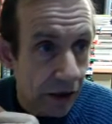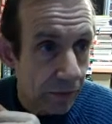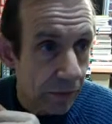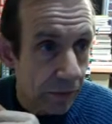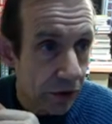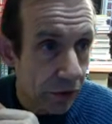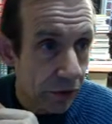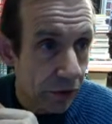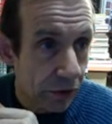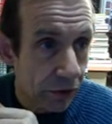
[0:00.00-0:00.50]
But
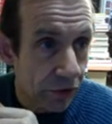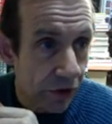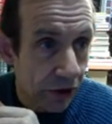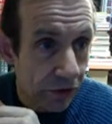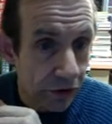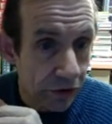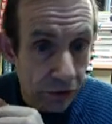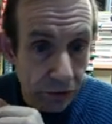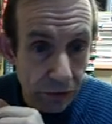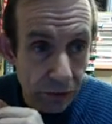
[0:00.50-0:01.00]
you can also
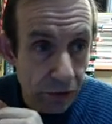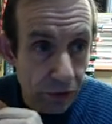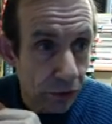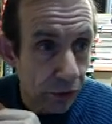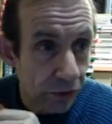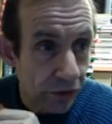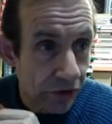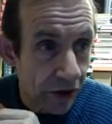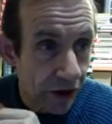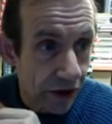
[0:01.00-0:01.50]
do, of
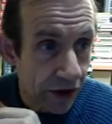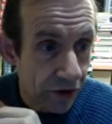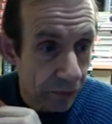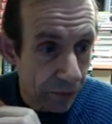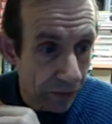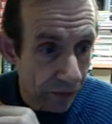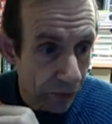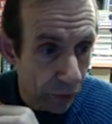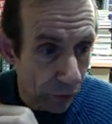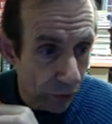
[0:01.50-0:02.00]
course, as
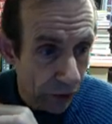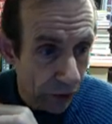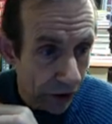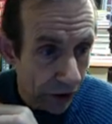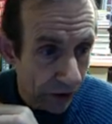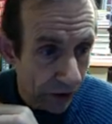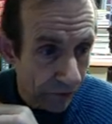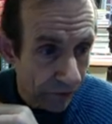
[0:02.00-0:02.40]
before,